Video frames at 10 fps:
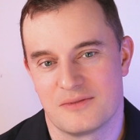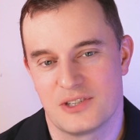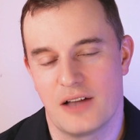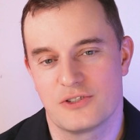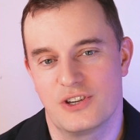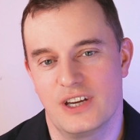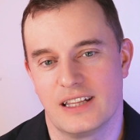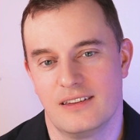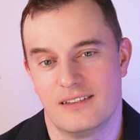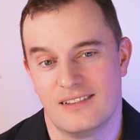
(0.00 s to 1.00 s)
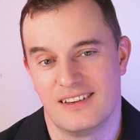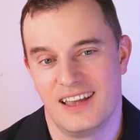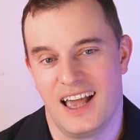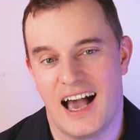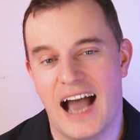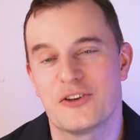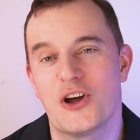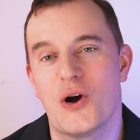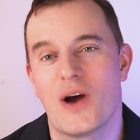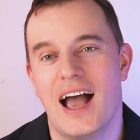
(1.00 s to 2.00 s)
Sounds good. I don't
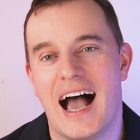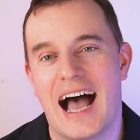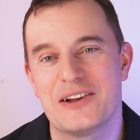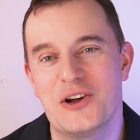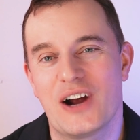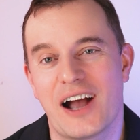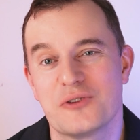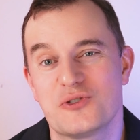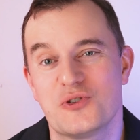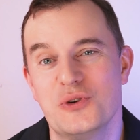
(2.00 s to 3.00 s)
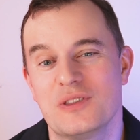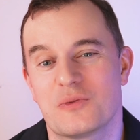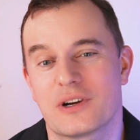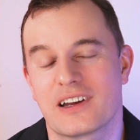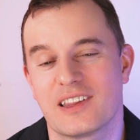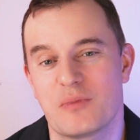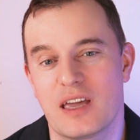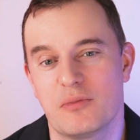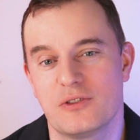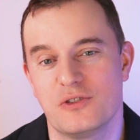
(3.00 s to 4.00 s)
know how soon we're going to
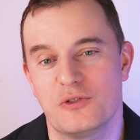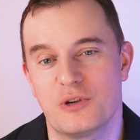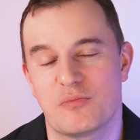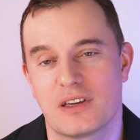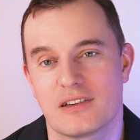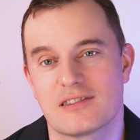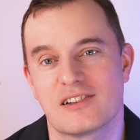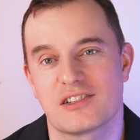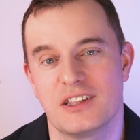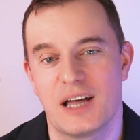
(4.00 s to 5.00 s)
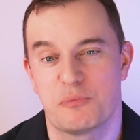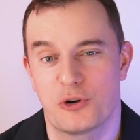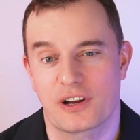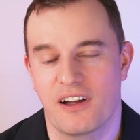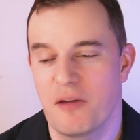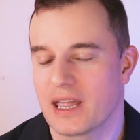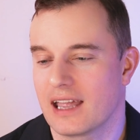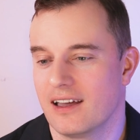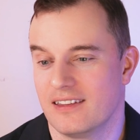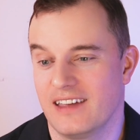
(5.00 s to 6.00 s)
be able to do it, because there's a lot more
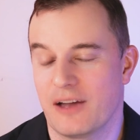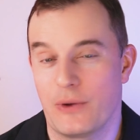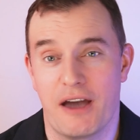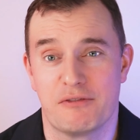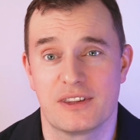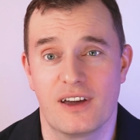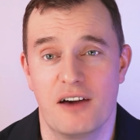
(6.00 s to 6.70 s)
coming that we haven't